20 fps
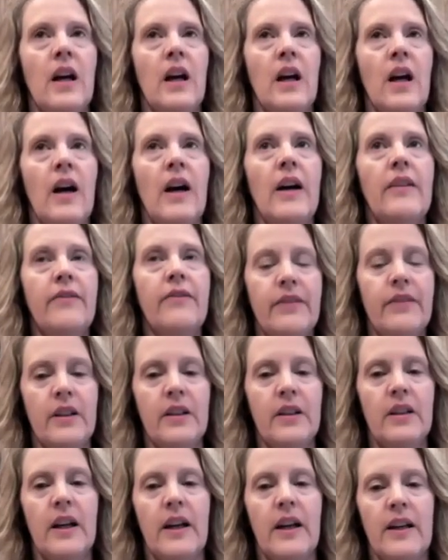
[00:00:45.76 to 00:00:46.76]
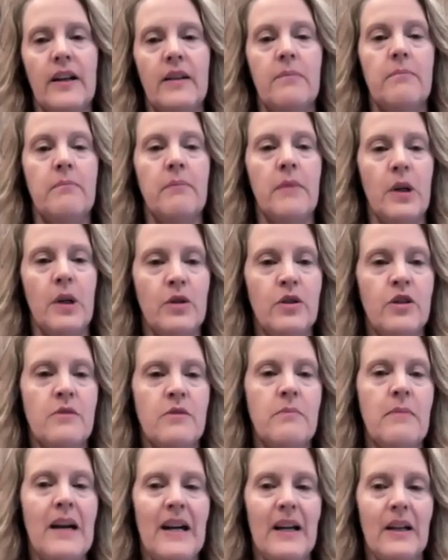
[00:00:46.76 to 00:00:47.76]
I feel like most
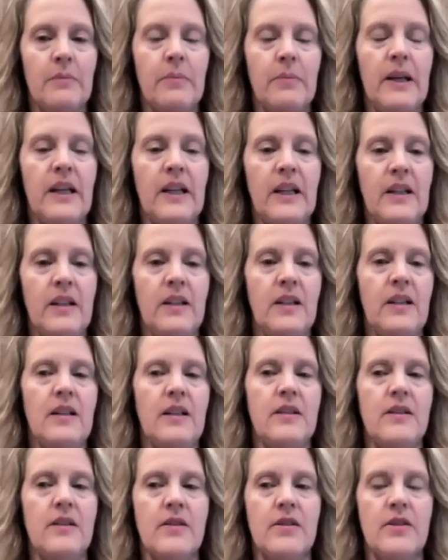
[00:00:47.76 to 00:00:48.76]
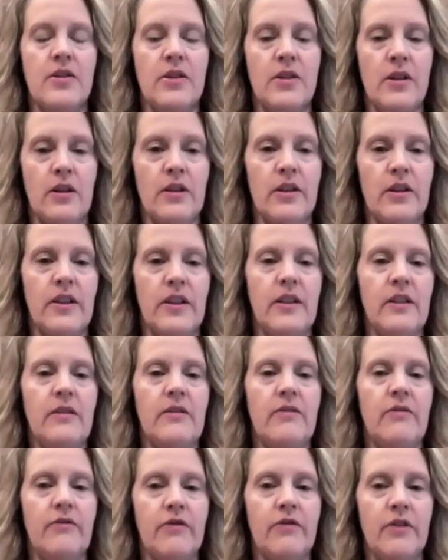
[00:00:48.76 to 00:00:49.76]
back pain is
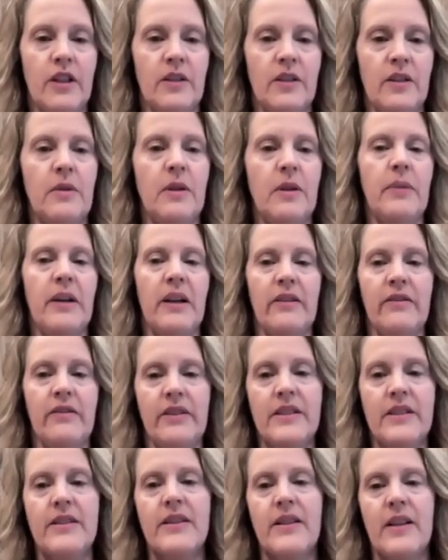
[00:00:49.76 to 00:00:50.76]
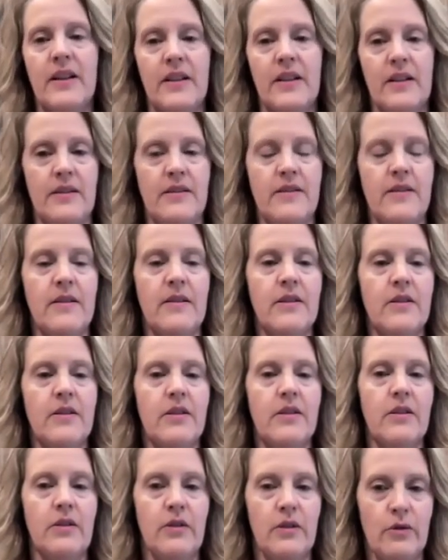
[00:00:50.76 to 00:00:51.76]
started from a pelvis that isn't
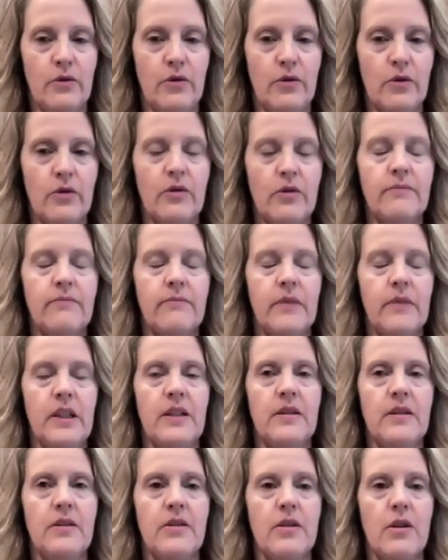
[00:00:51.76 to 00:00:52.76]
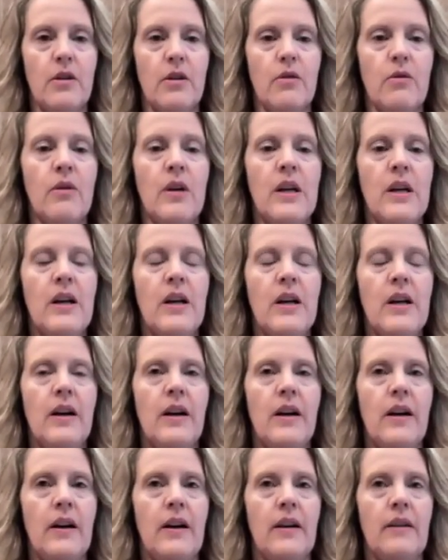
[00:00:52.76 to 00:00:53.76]
neutral. And so,
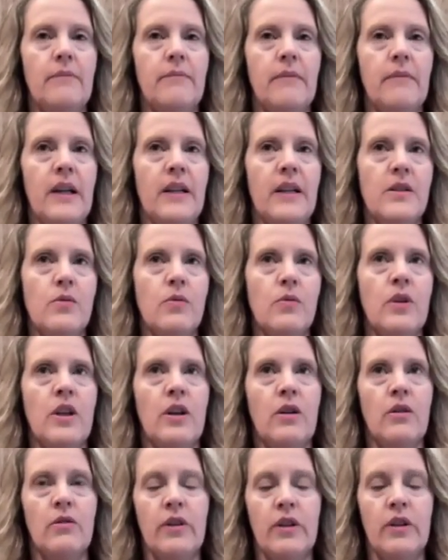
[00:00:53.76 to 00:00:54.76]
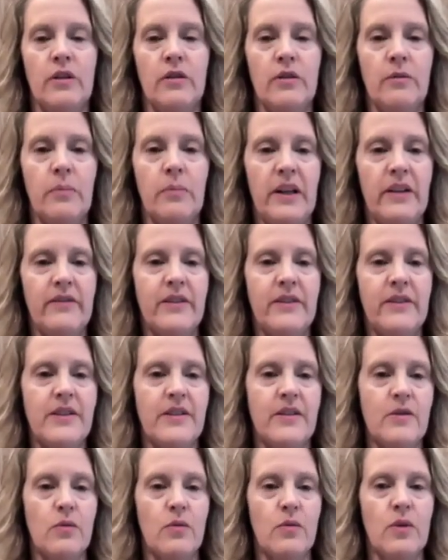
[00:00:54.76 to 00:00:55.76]
as we know, the pelvis
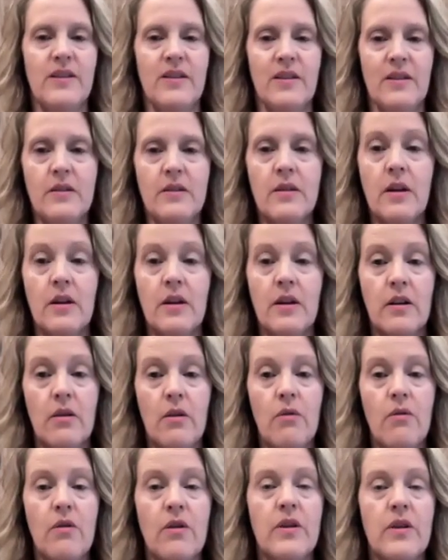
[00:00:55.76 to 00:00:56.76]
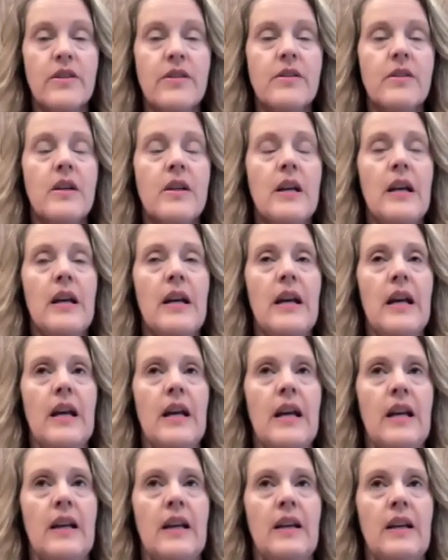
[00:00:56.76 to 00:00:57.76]
is what sits on our horse,
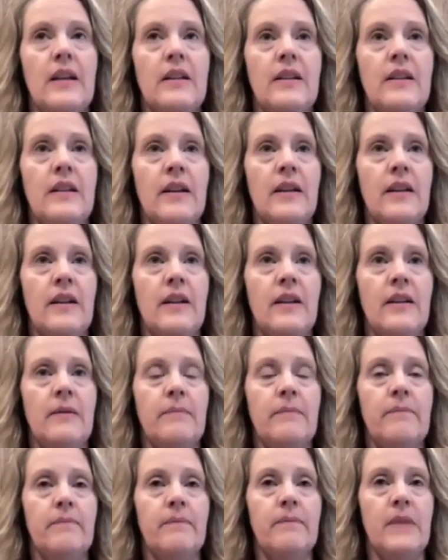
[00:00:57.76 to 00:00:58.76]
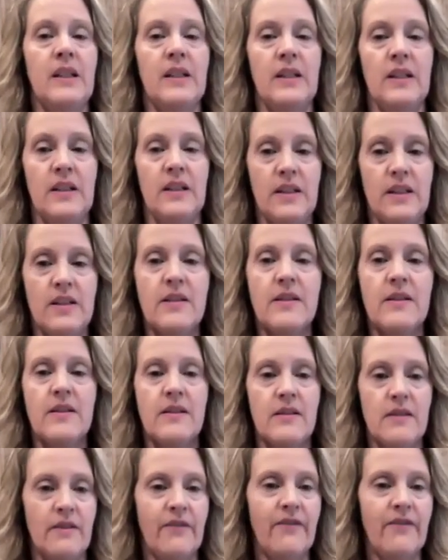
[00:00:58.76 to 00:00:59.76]
and it is
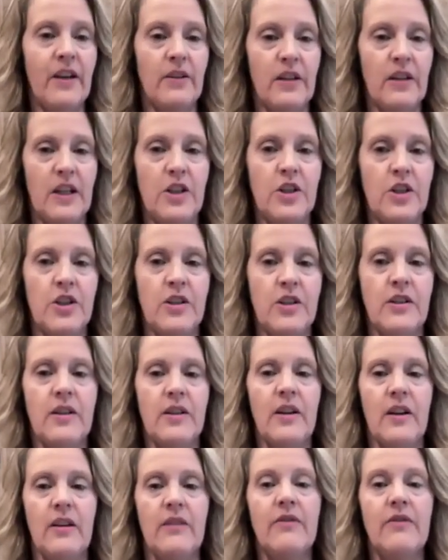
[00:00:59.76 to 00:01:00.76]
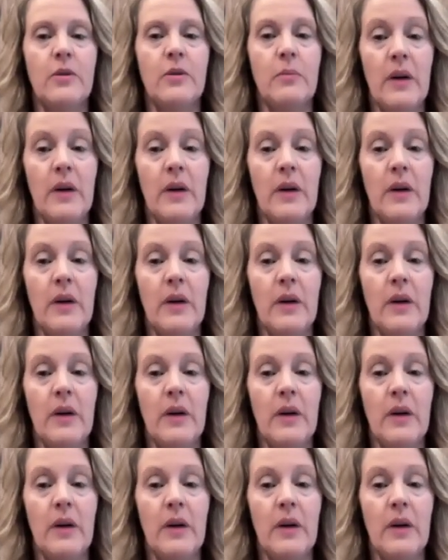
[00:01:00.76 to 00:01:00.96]
the foundation of your